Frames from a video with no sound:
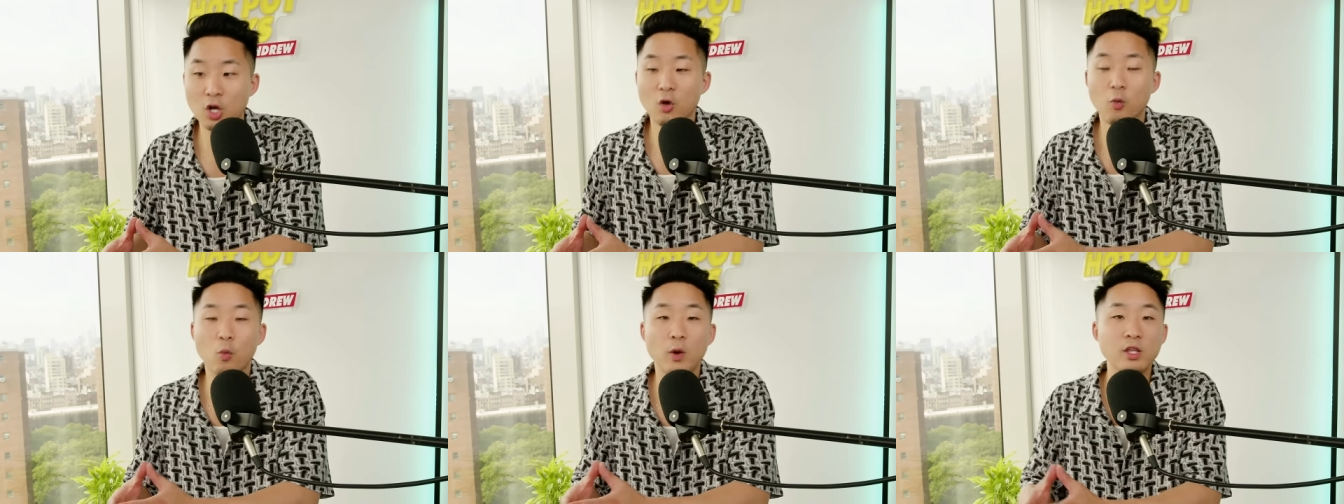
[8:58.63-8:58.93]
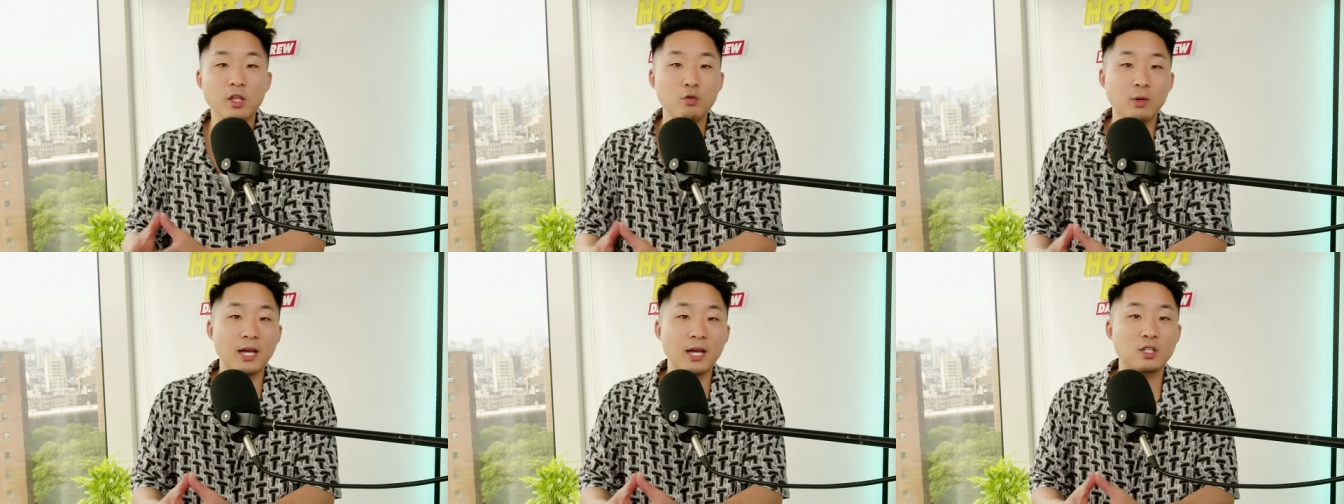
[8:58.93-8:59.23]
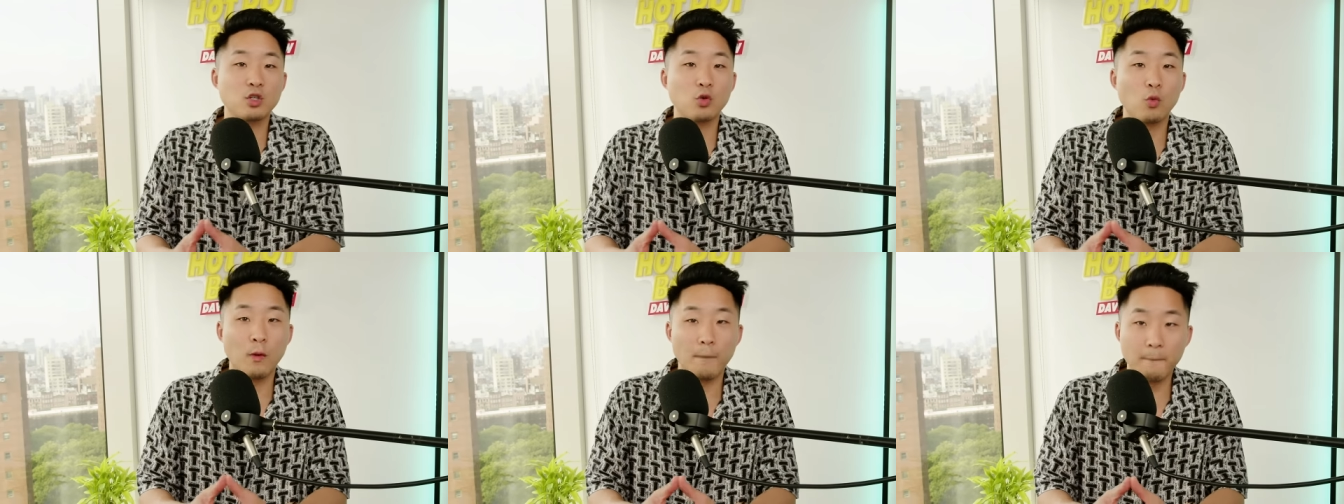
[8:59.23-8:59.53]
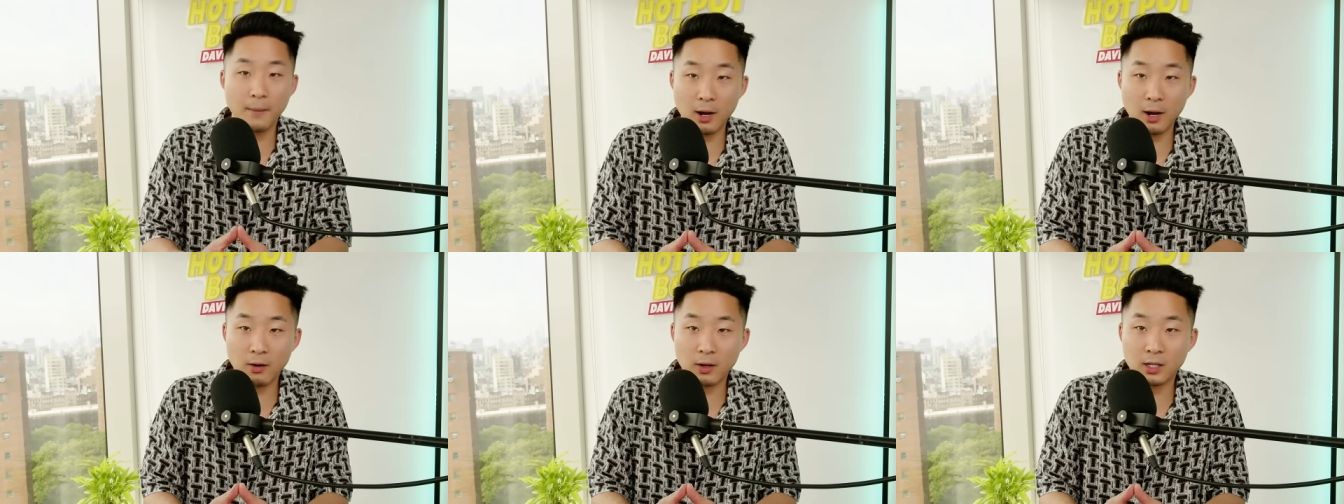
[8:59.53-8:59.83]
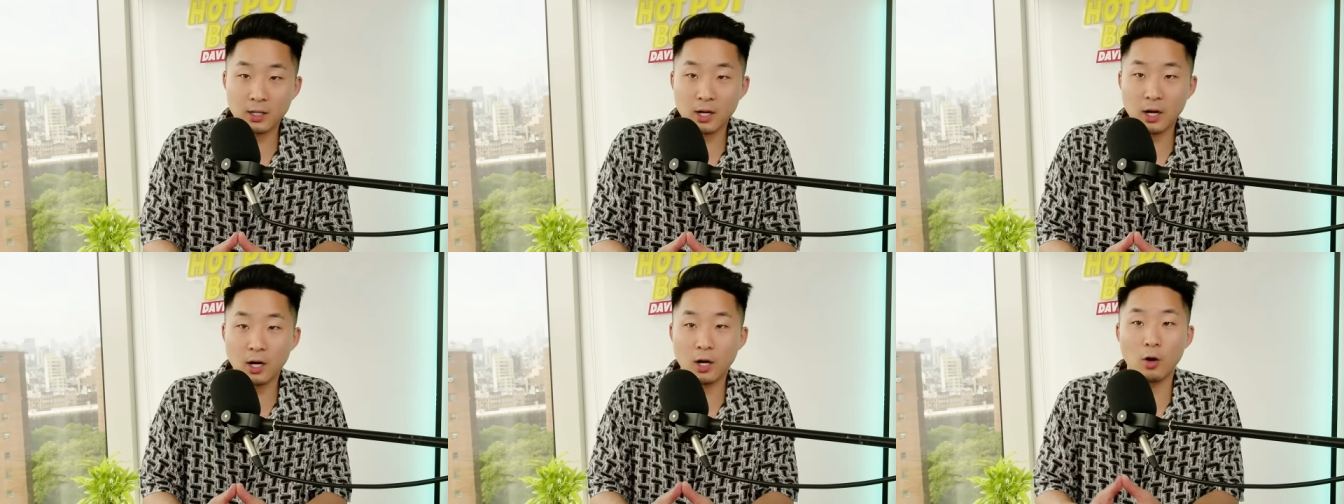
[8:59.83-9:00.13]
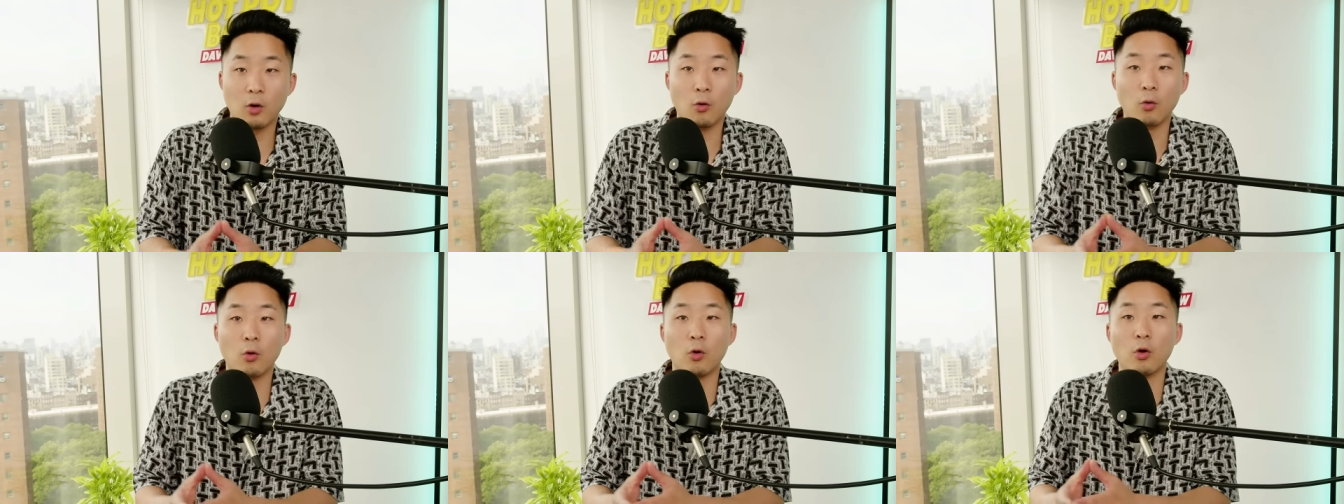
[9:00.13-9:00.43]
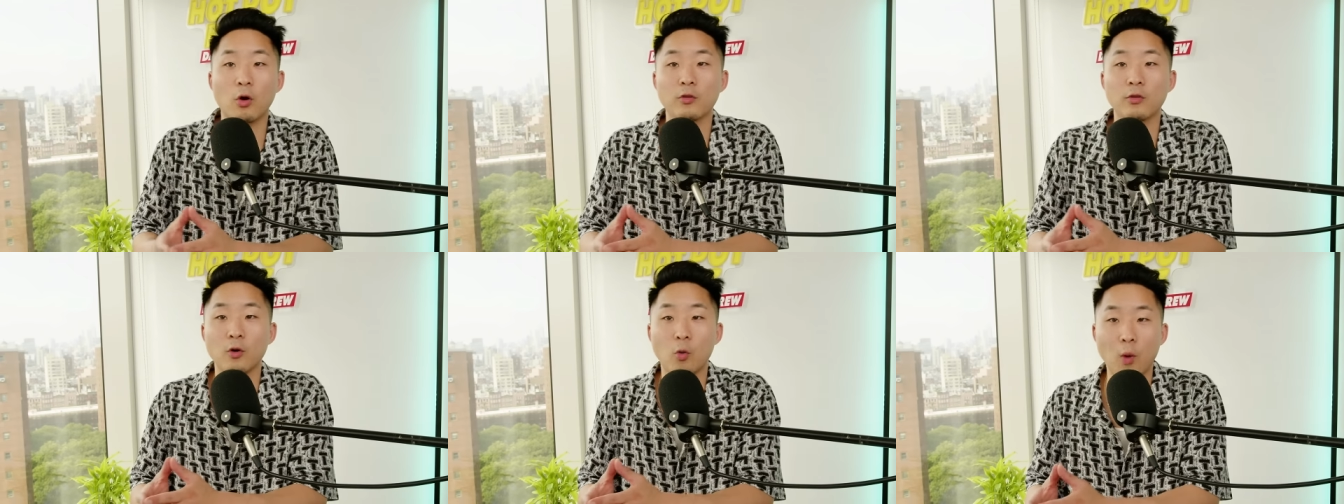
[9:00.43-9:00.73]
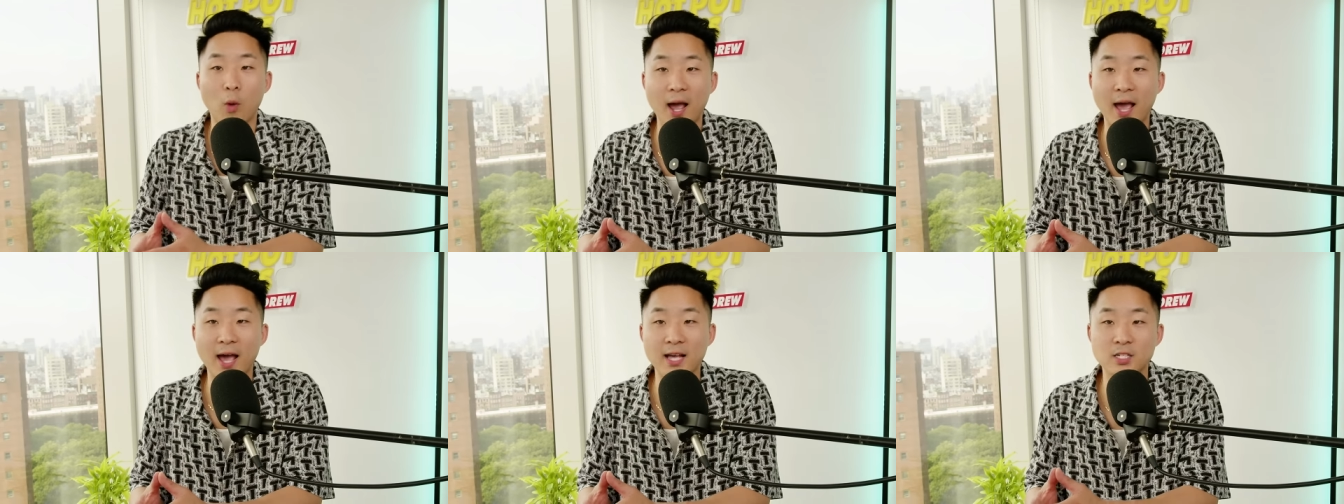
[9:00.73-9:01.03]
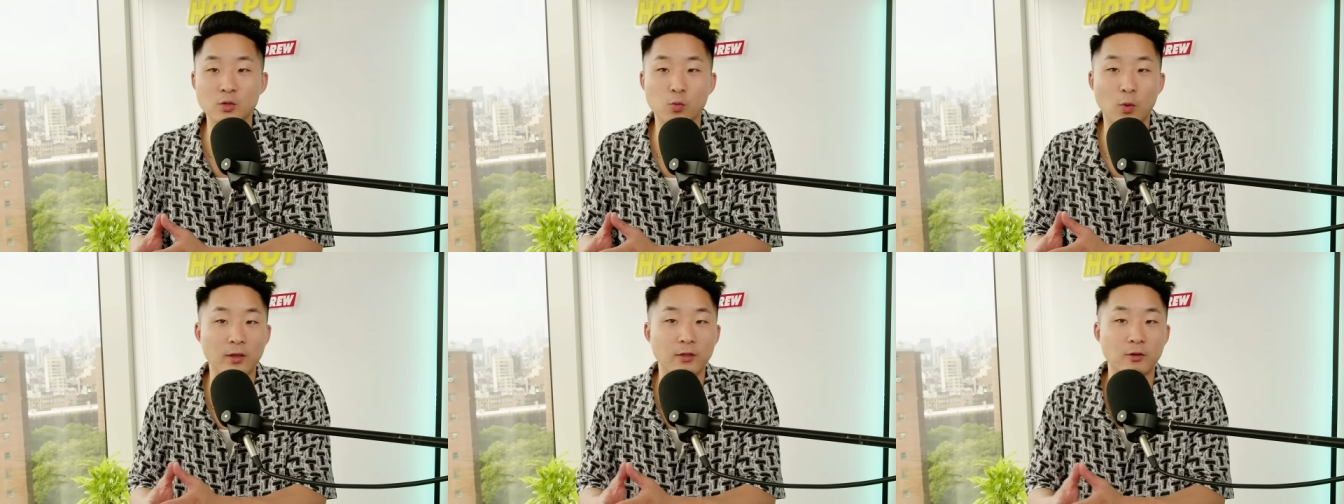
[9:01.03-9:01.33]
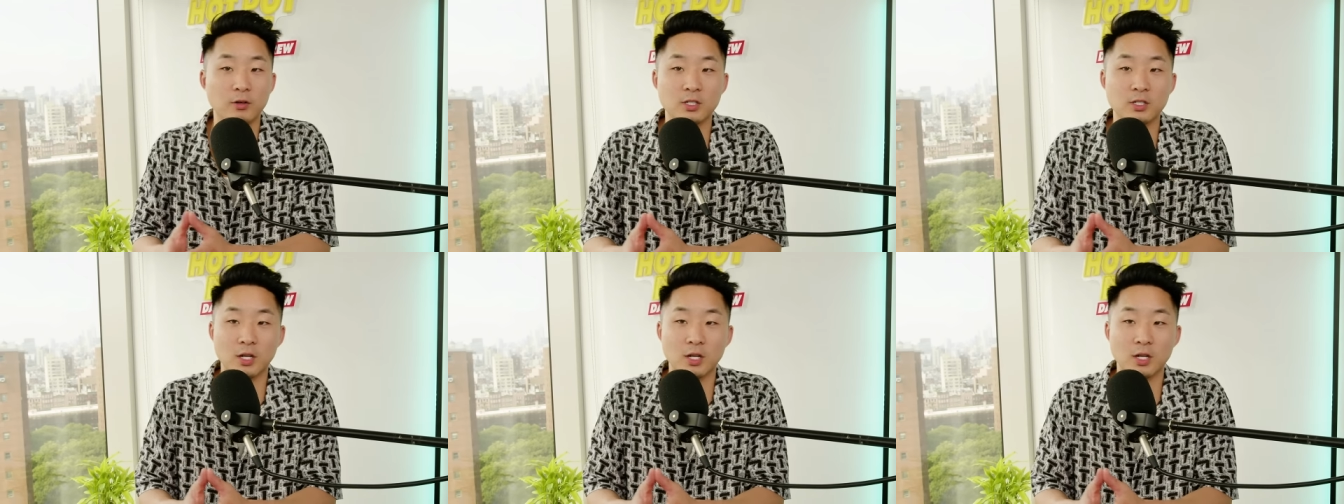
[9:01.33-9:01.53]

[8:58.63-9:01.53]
when you get to America or the West, whether it's